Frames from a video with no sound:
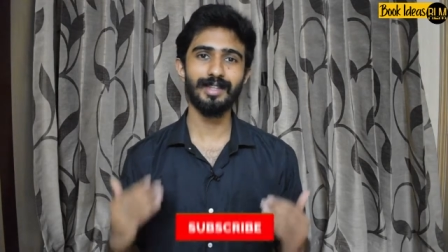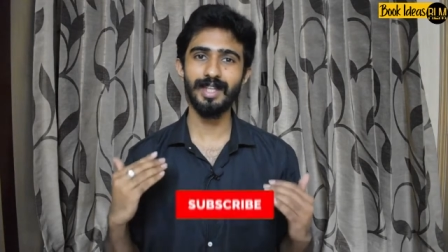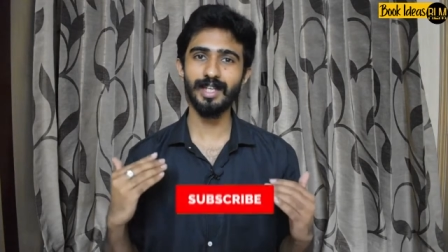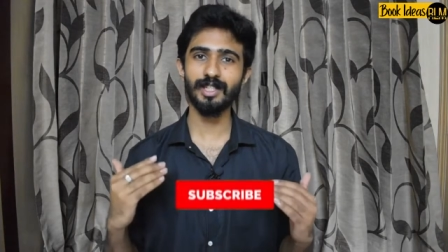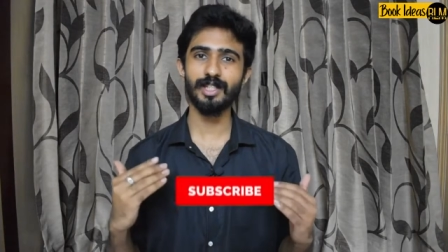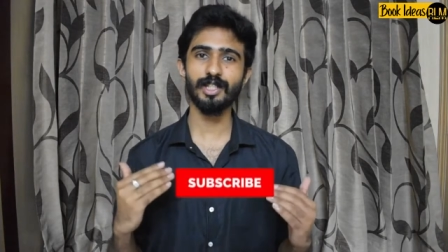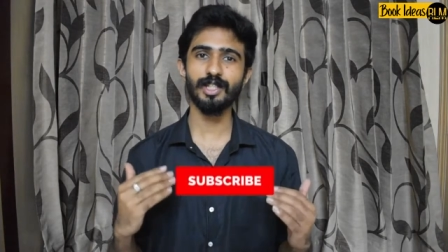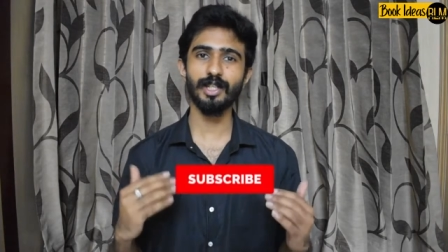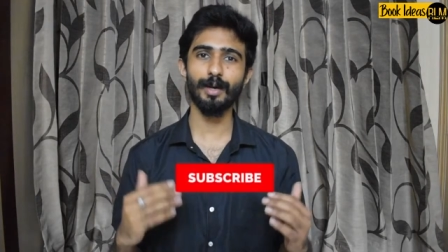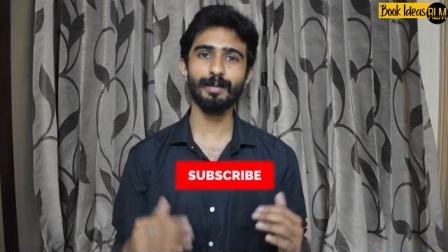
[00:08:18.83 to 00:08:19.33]

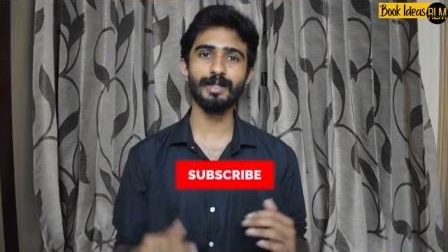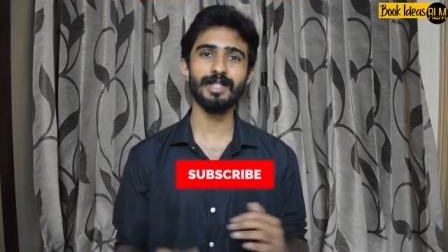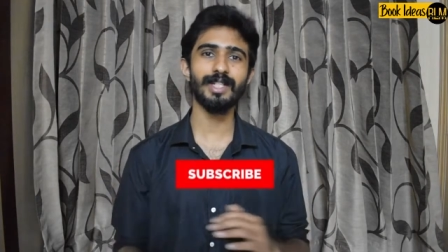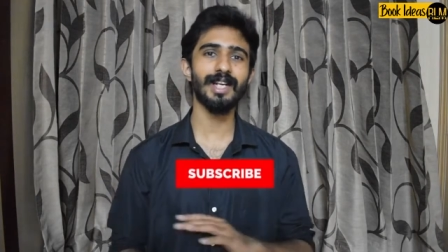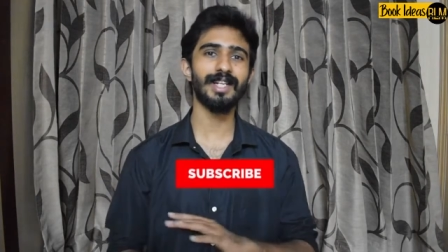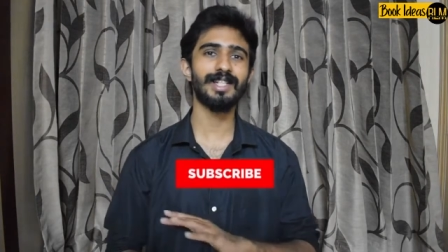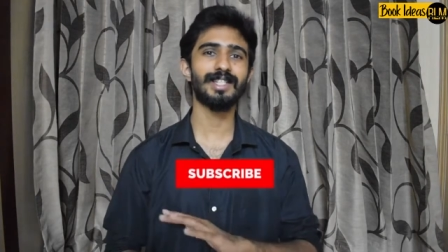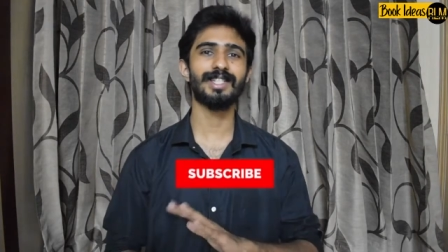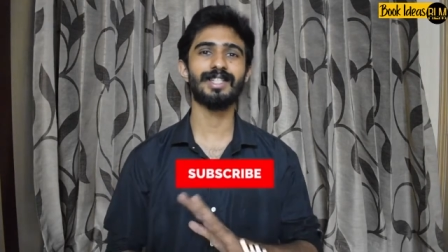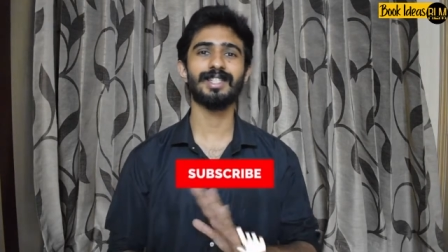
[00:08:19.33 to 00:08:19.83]
This is
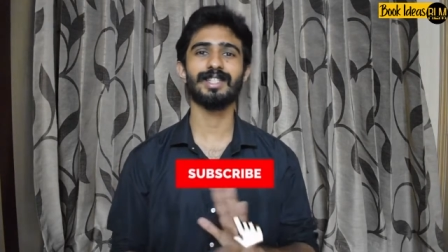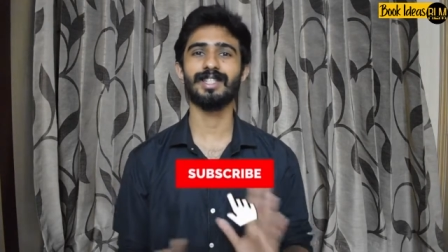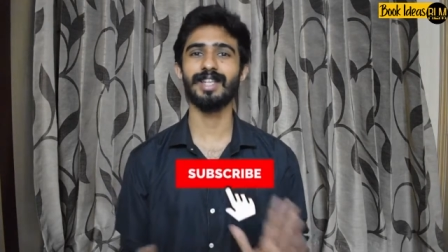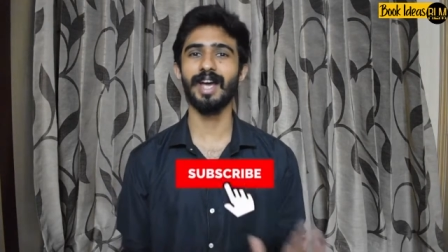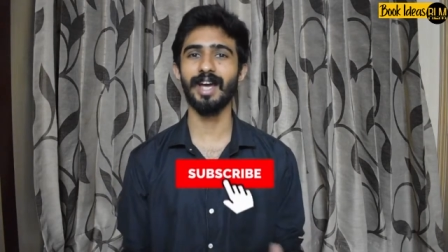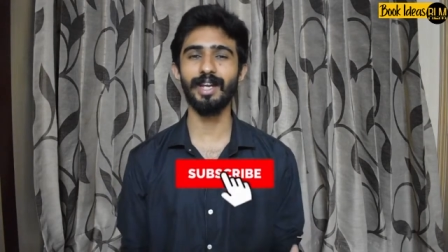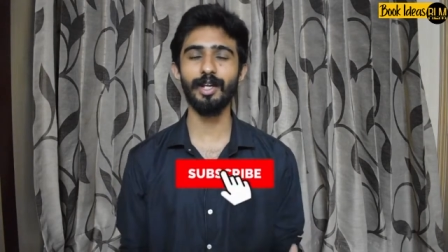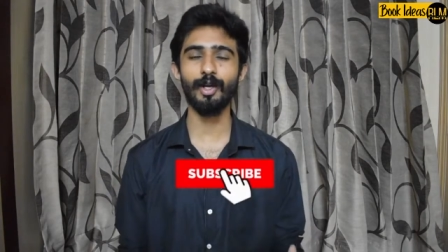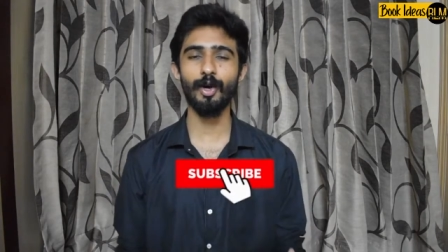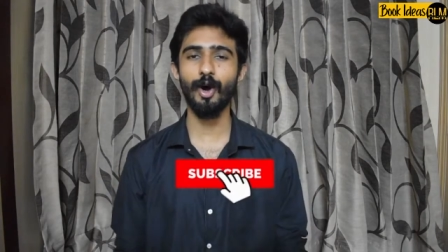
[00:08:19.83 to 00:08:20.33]
Abhishek
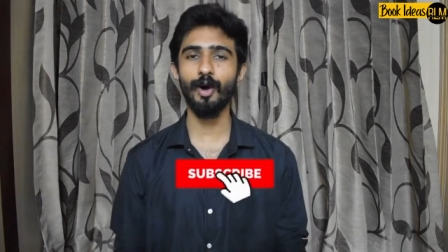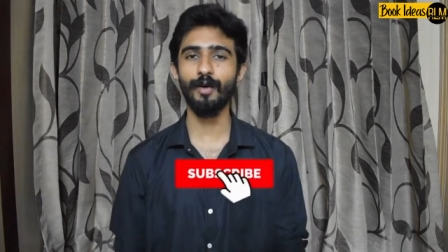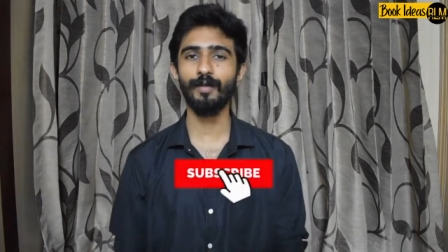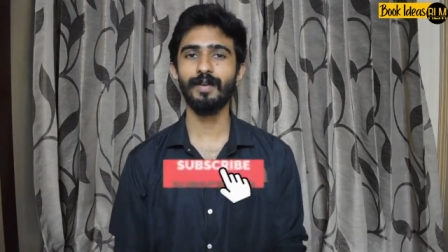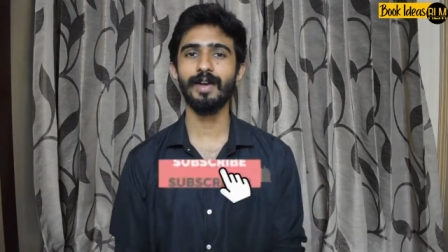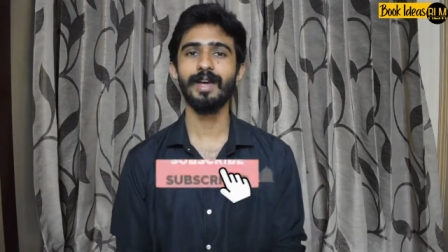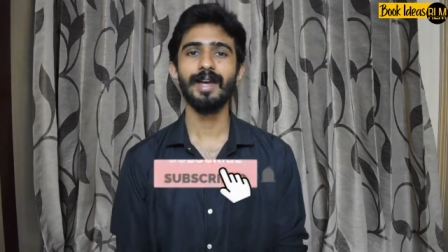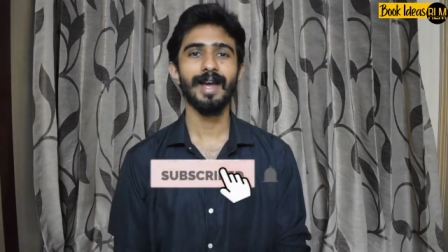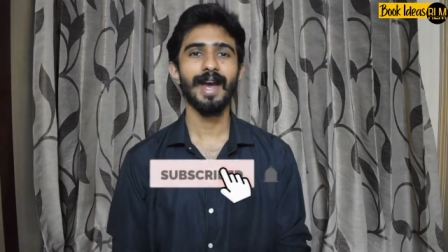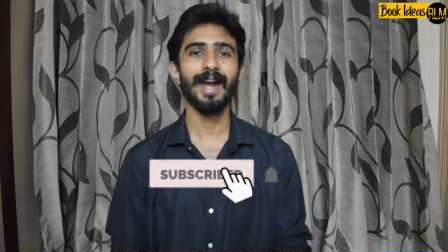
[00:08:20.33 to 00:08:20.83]
signing
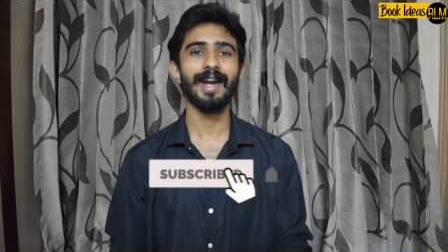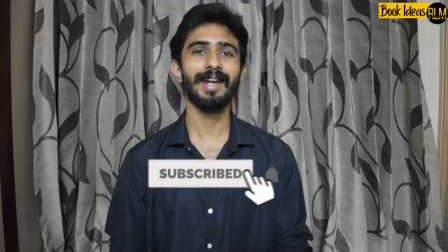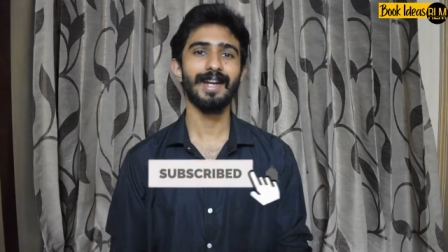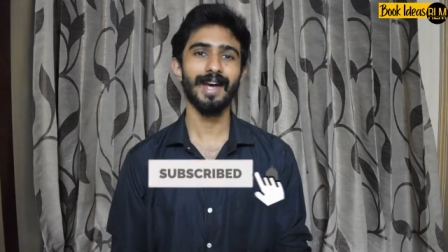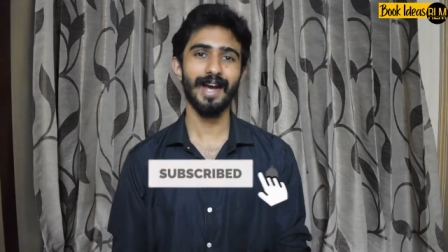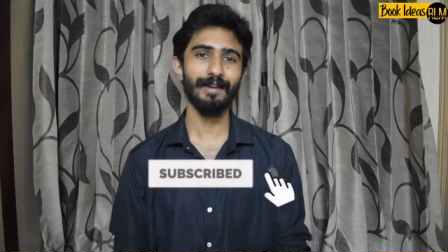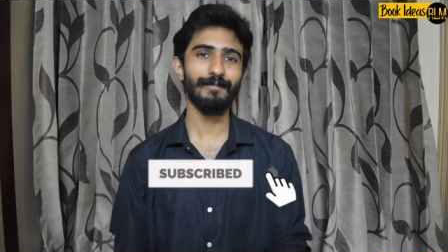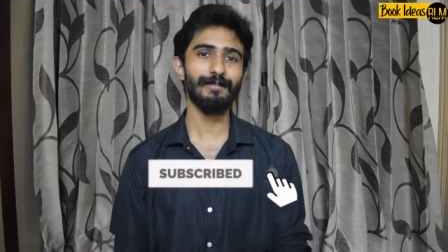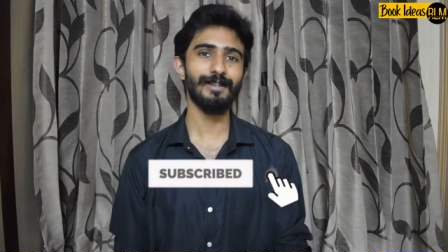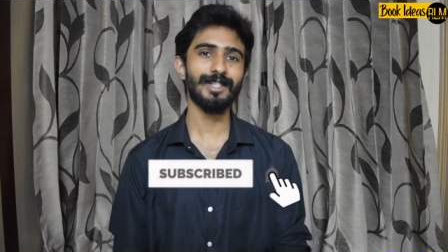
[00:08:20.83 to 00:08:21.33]
off and
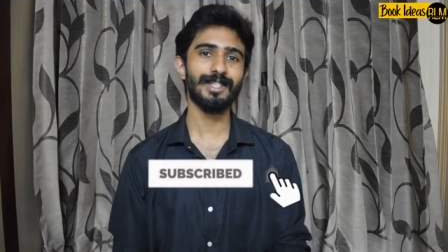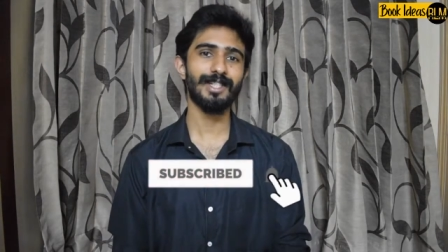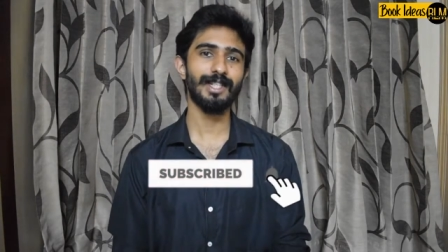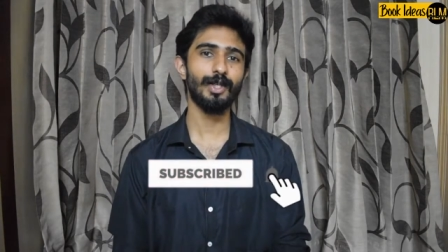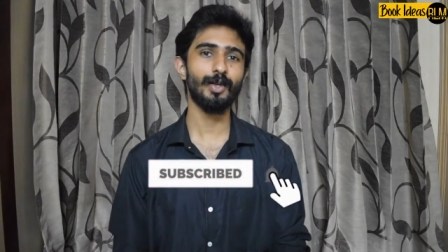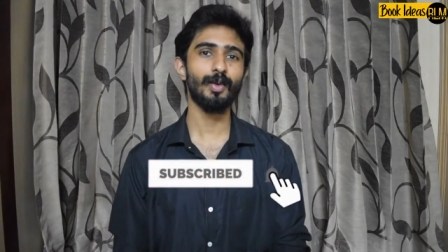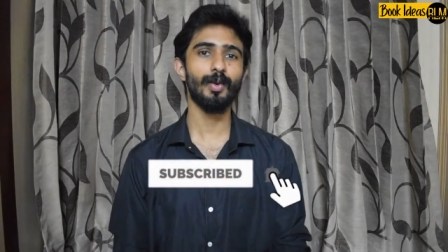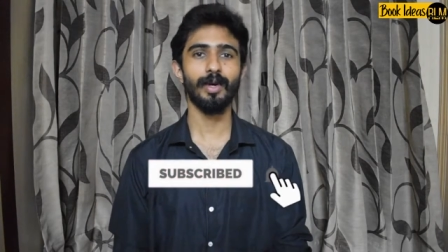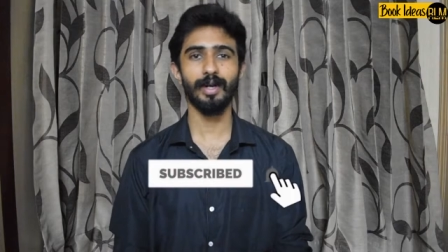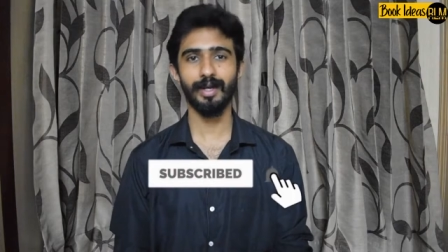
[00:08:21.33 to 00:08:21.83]
I will
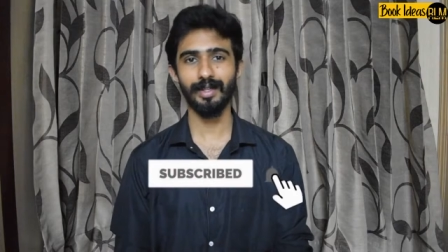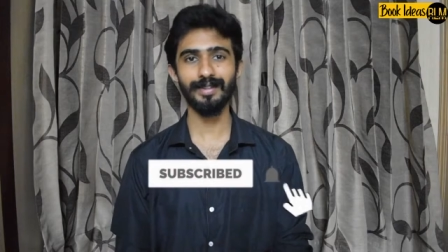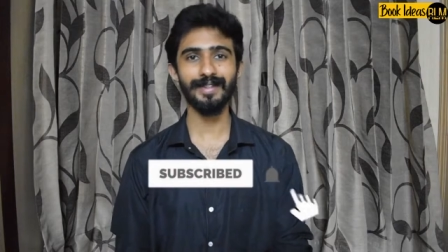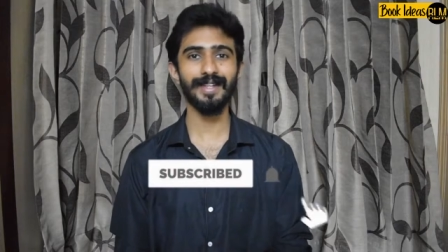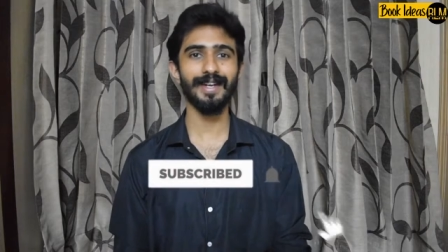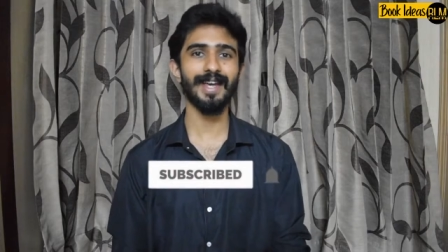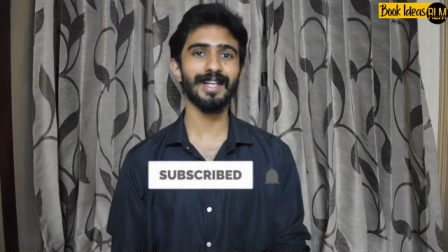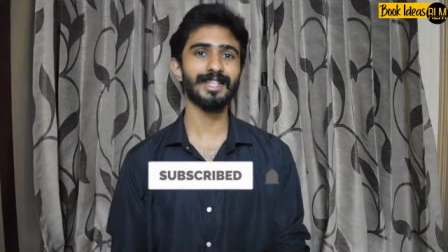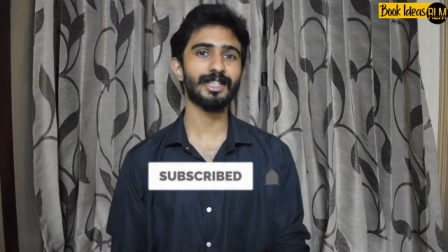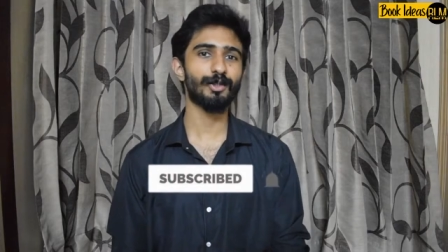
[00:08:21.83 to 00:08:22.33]
see you in
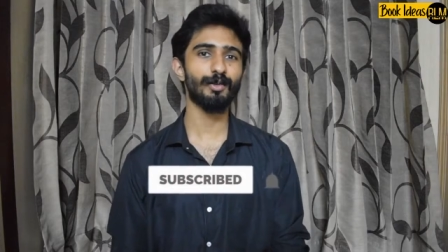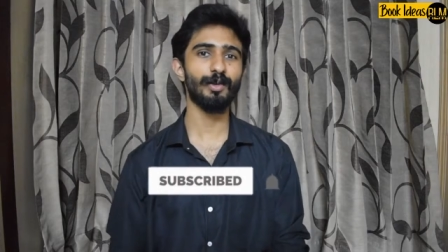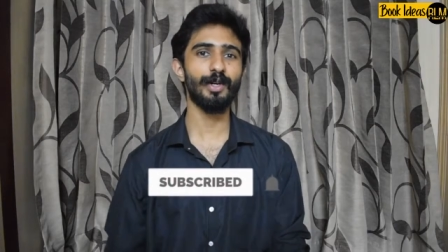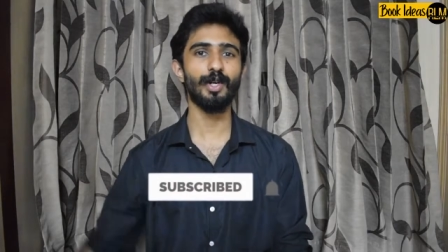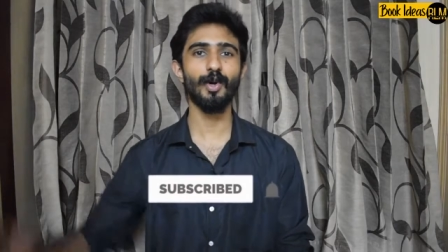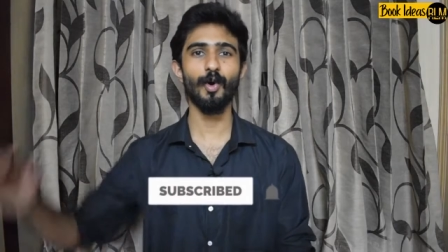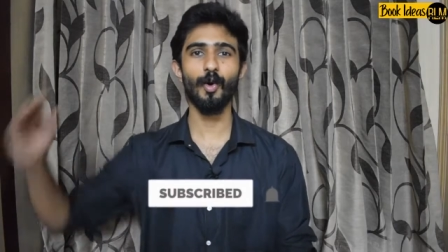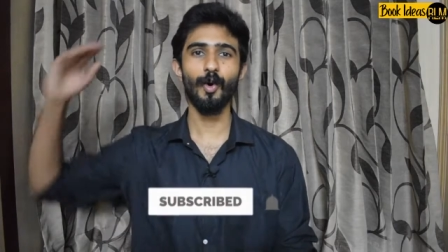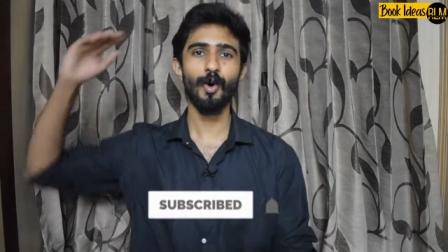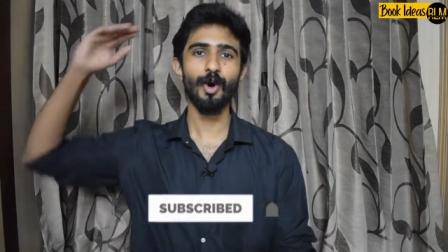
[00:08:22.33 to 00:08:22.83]
the next
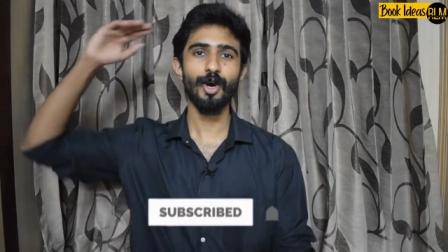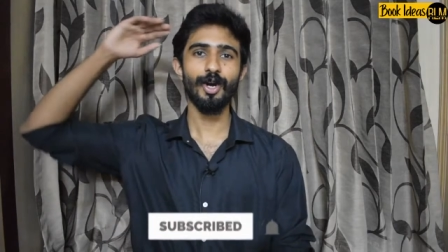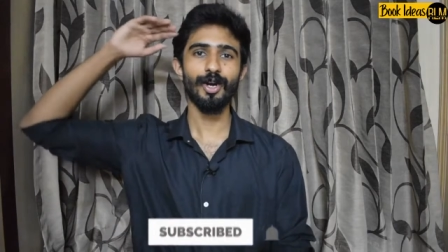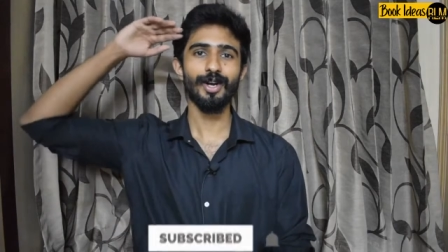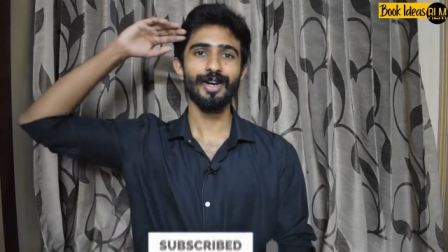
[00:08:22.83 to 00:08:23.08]
video.